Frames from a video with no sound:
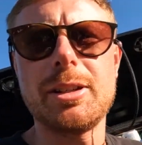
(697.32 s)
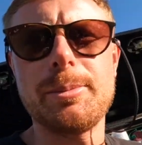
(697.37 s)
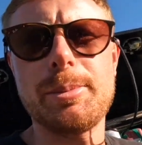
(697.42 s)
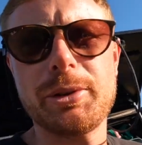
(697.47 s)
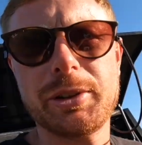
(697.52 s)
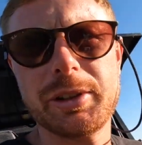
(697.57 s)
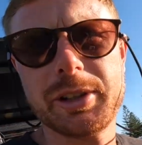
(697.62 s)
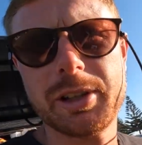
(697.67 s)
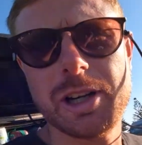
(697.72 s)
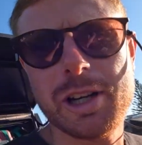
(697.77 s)
Put
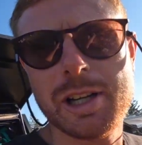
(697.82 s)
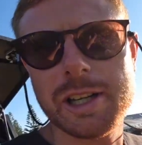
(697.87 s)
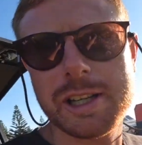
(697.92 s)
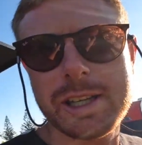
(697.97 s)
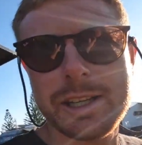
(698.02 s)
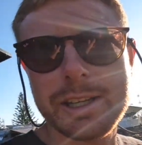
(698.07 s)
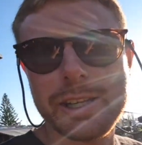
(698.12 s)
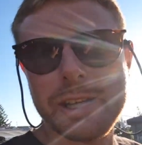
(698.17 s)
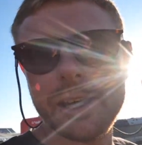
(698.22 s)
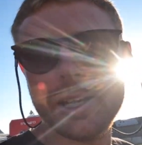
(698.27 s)
some garlic
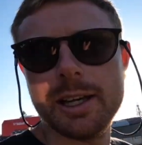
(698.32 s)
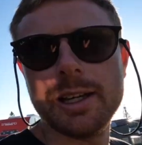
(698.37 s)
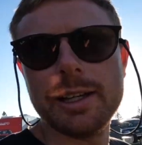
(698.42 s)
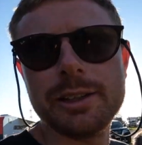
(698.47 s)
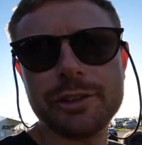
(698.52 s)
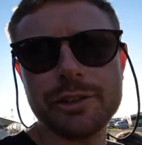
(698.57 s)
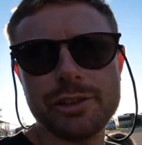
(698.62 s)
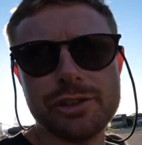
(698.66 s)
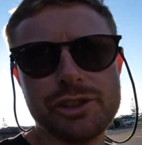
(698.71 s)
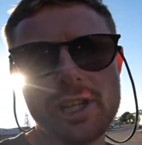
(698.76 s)
in there,
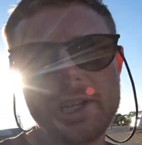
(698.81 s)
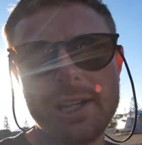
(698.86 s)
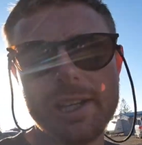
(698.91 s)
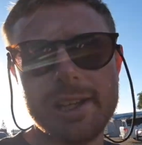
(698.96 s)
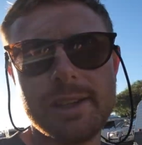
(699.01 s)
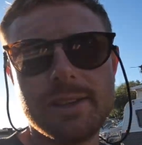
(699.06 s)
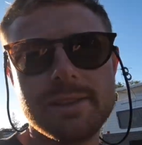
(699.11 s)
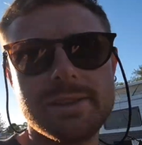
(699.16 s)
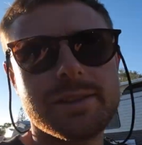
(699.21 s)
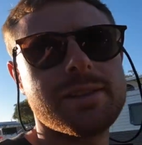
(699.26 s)
some
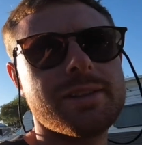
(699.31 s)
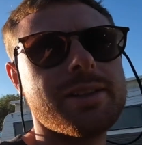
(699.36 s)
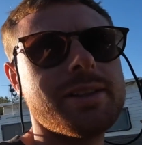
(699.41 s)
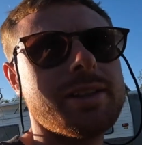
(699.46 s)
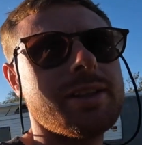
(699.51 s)
chilies,